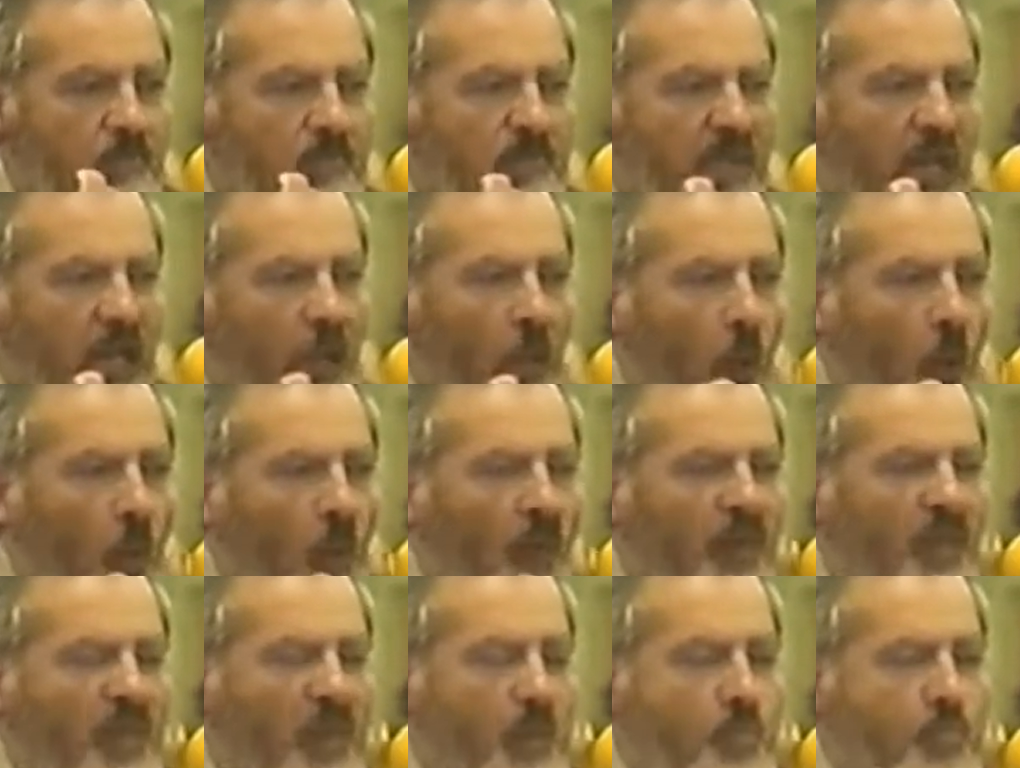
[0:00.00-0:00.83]
Not
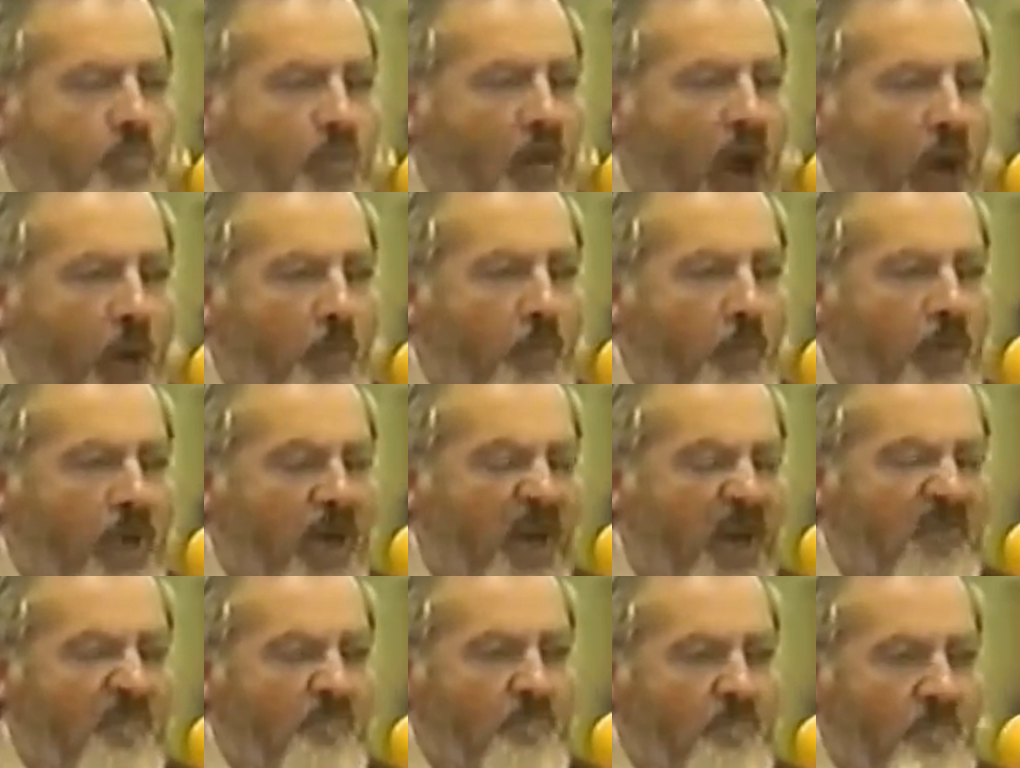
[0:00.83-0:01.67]
only the bribery
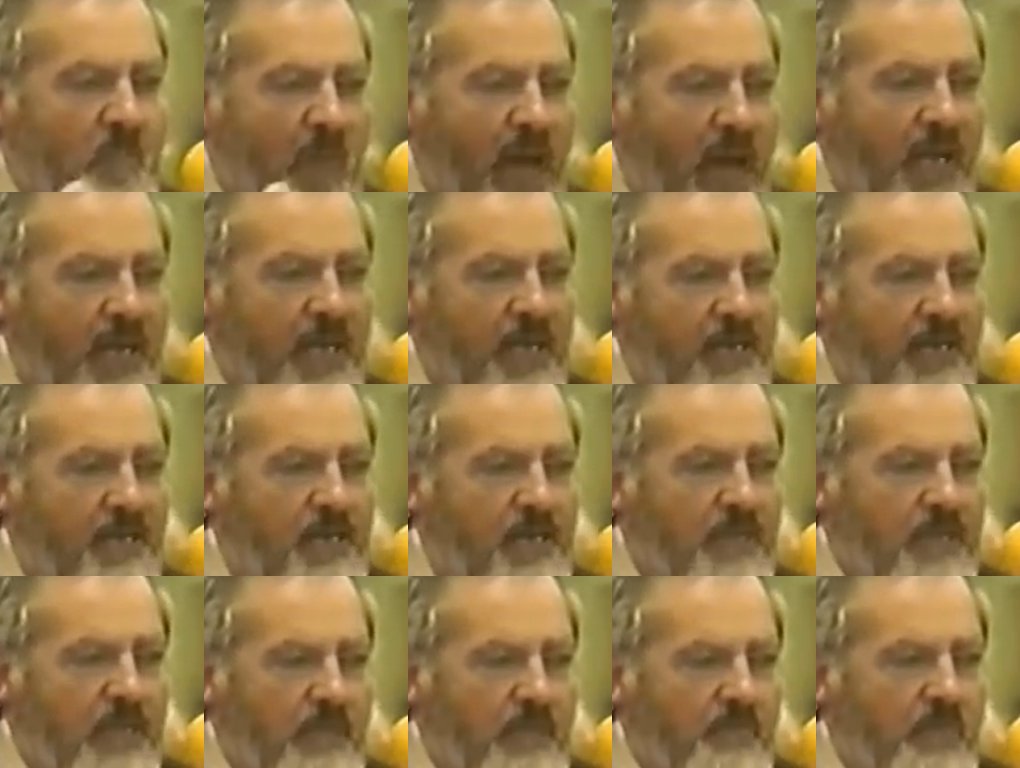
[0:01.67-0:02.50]
of money,
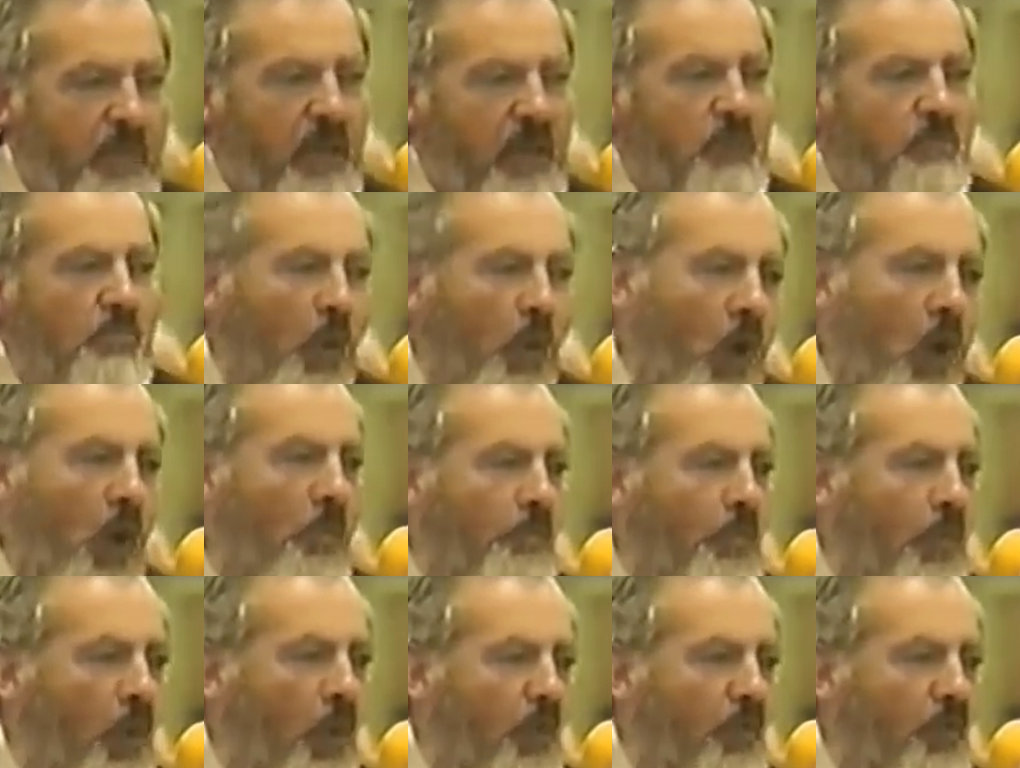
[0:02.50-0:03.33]
but more
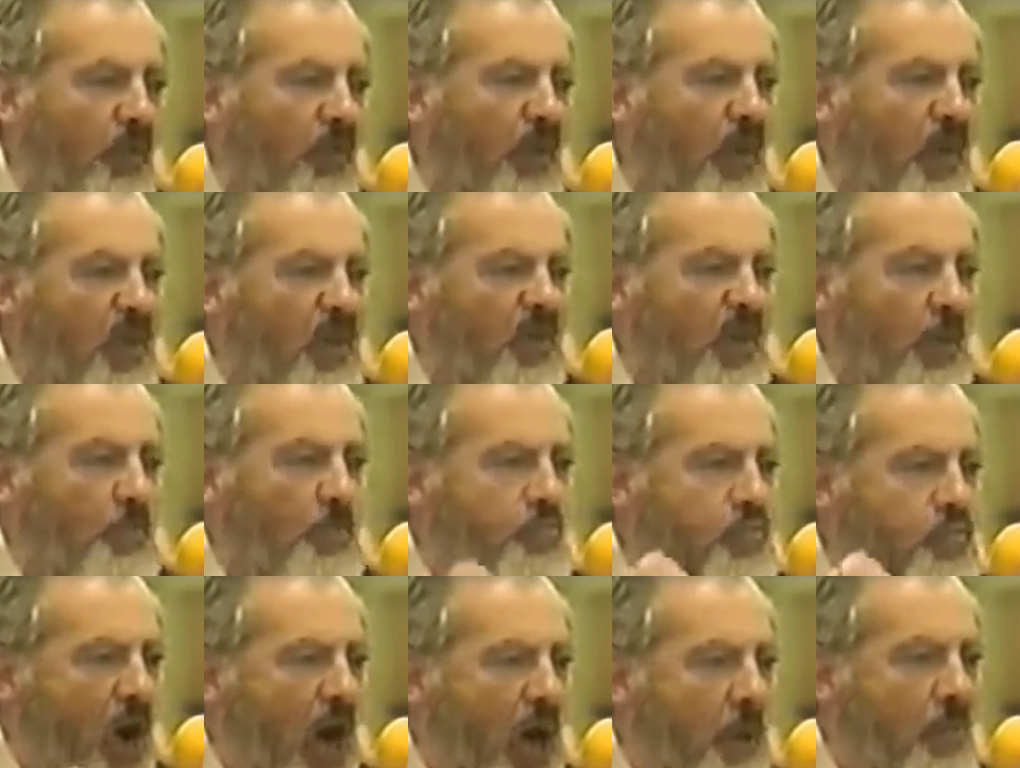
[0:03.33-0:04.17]
important, the
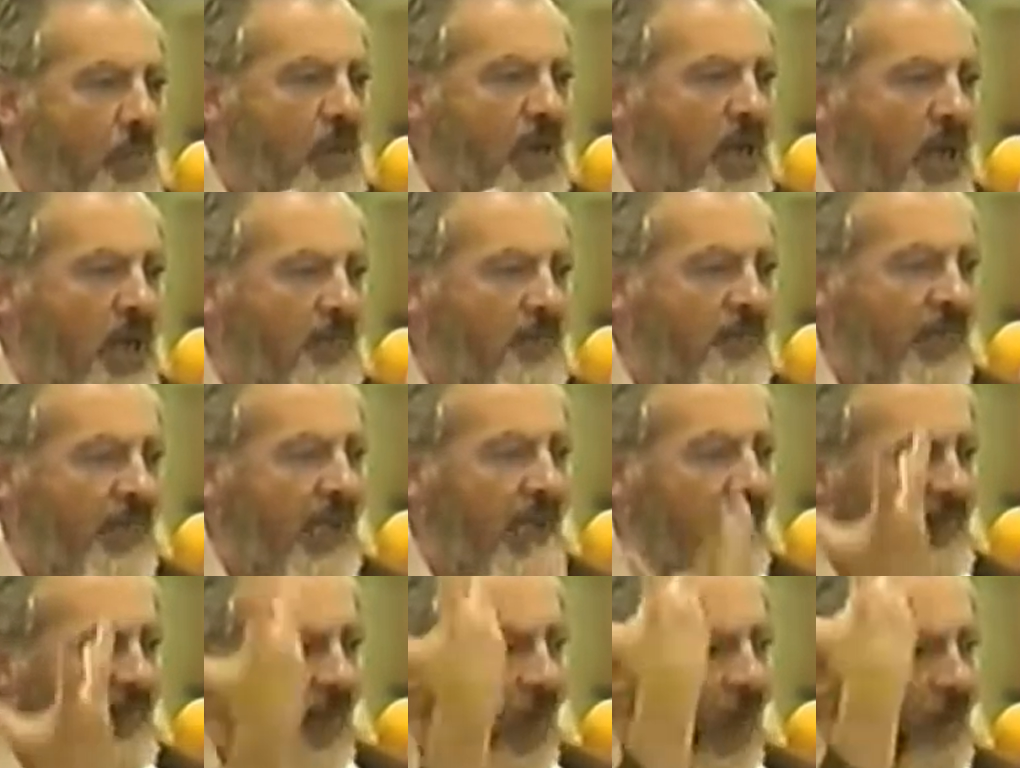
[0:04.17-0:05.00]
bribery of
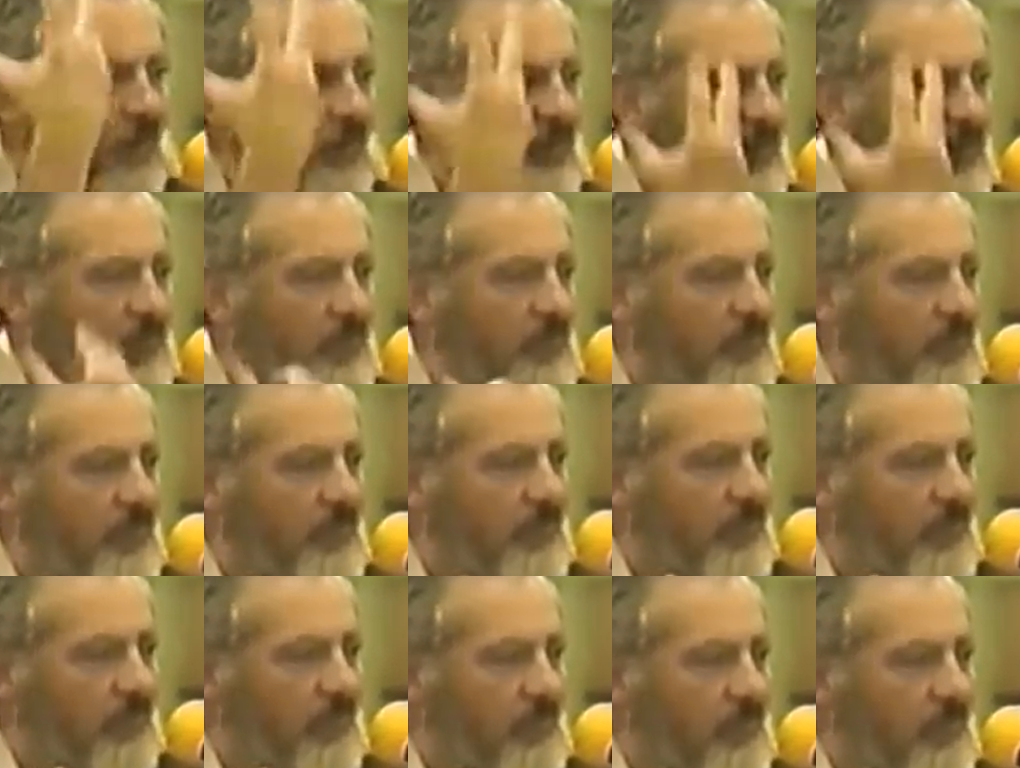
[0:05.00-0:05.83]
kavod,
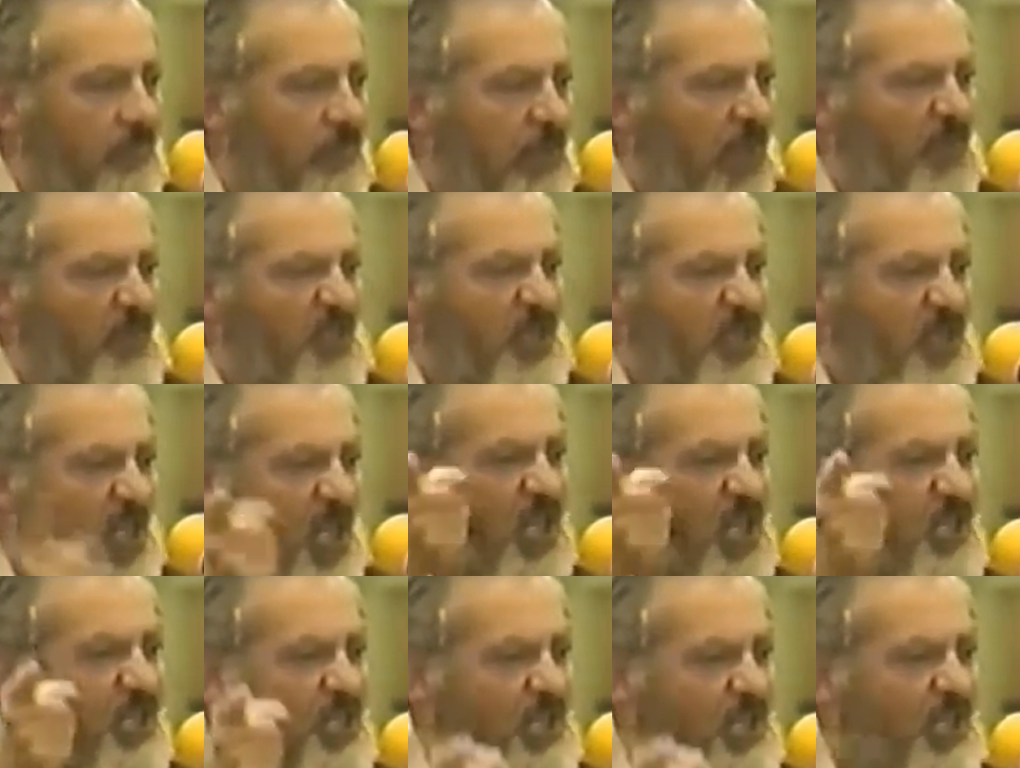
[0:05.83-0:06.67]
of
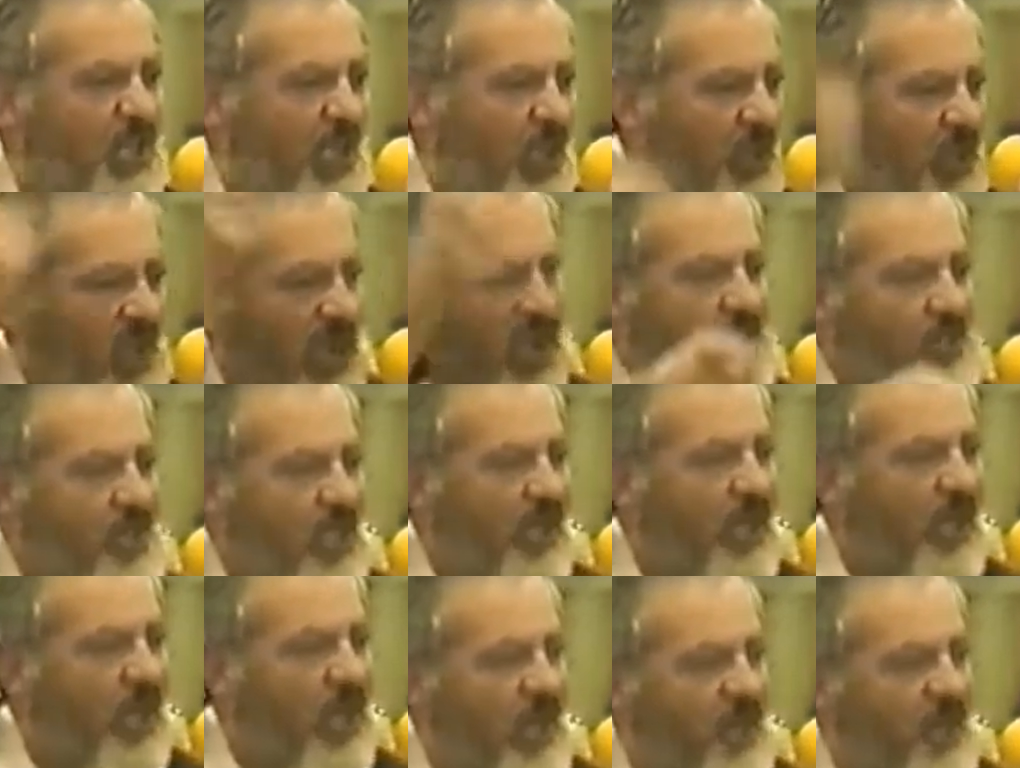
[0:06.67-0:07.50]
seats in the Knesset,